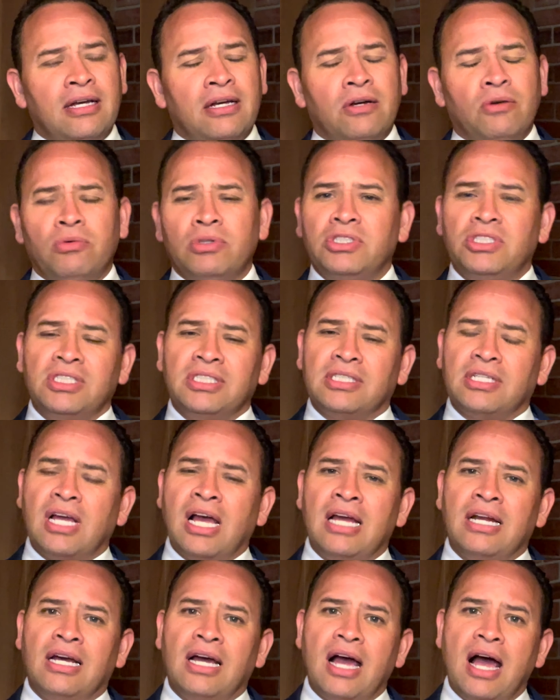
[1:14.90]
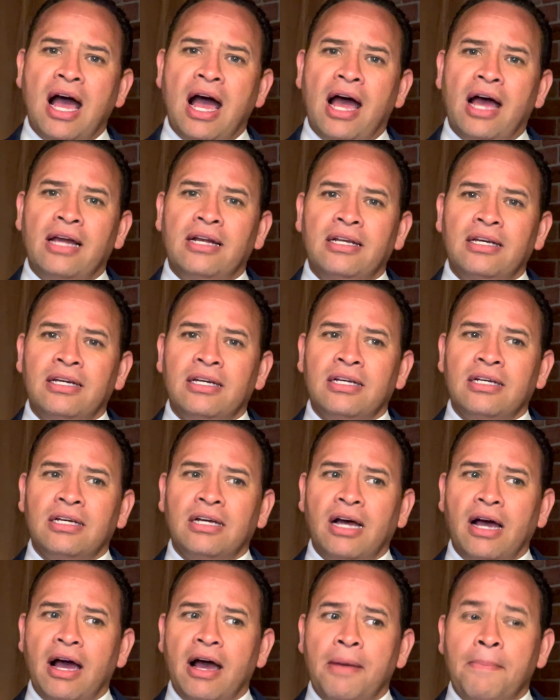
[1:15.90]
which is kind of
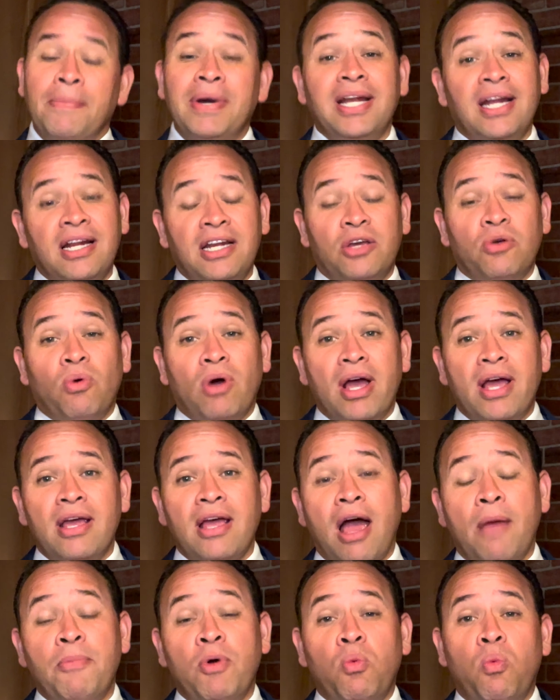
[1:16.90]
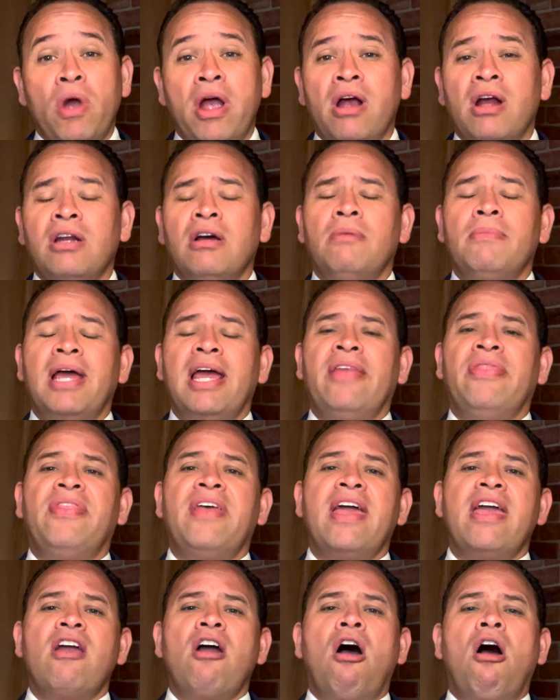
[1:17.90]
odd. But anyway, I've been wearing them and
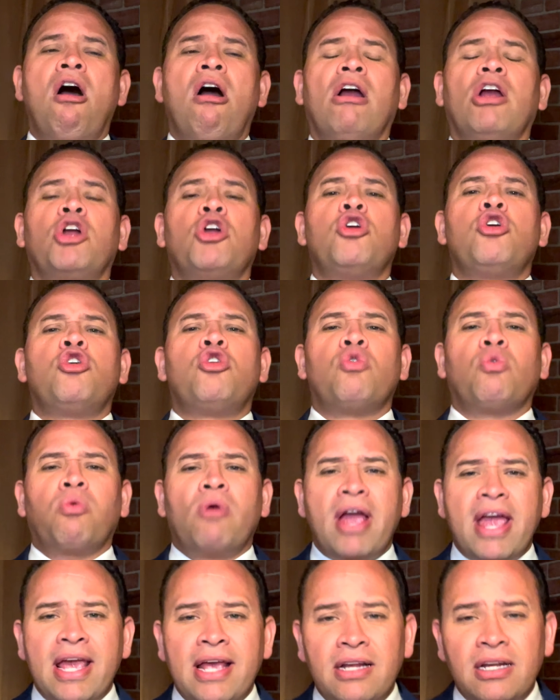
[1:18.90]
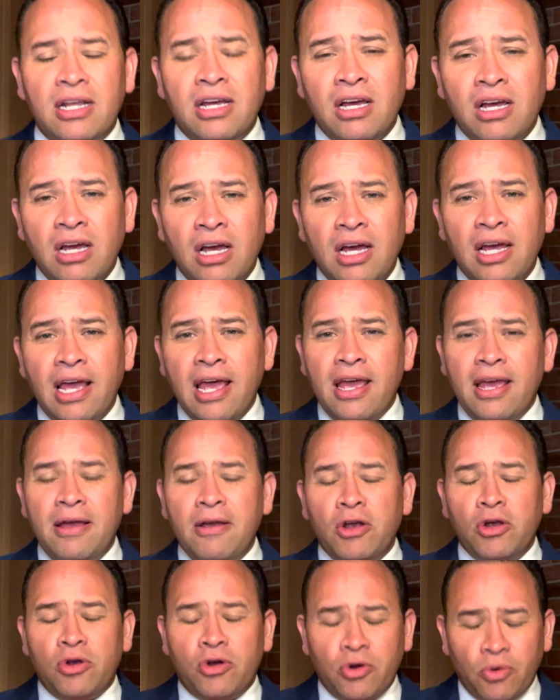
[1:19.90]
they are great
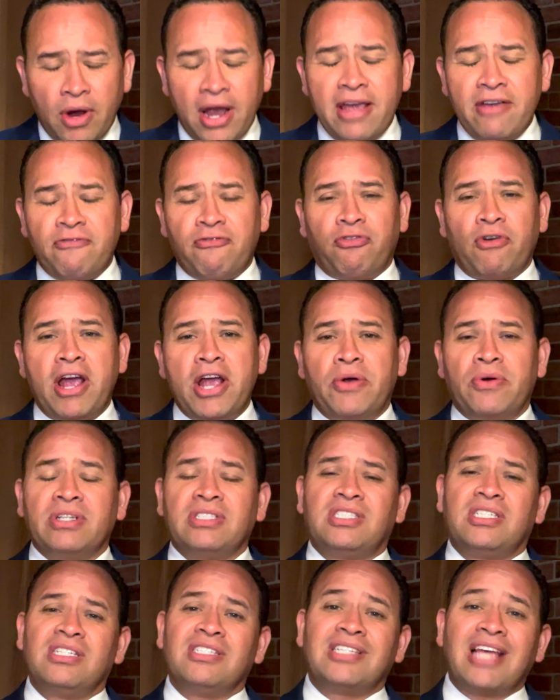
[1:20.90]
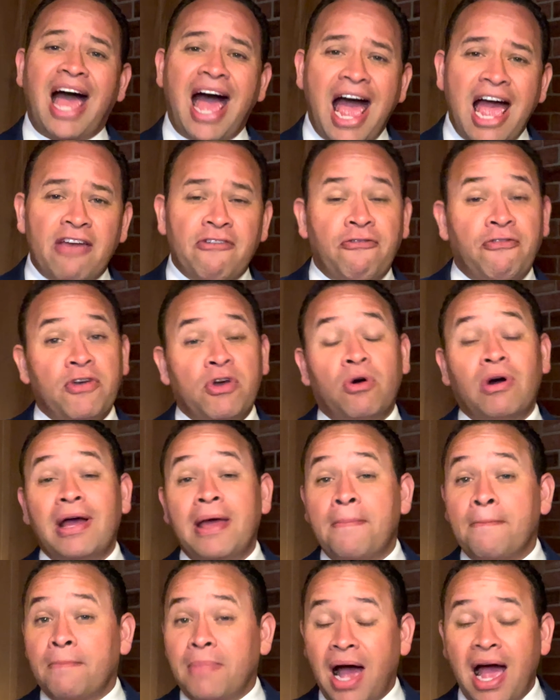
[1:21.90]
fragrances, I feel,
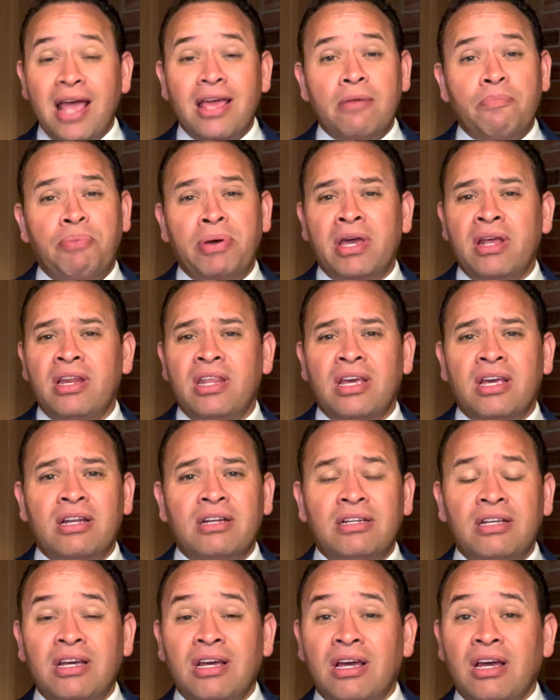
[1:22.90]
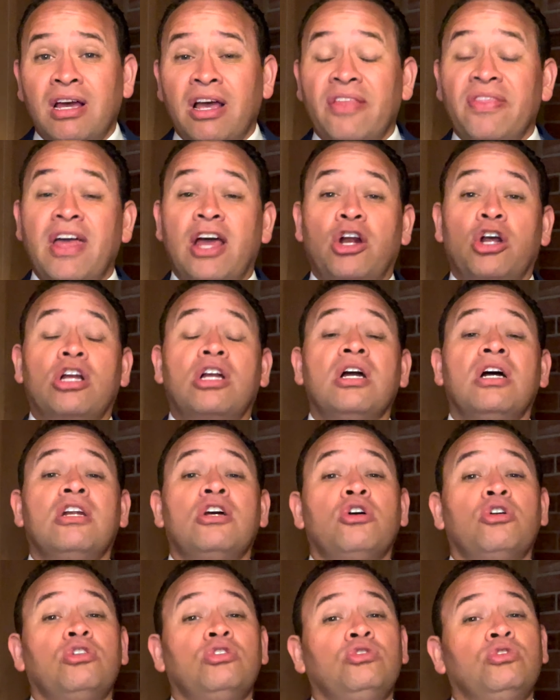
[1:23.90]
in my opinion, that are gonna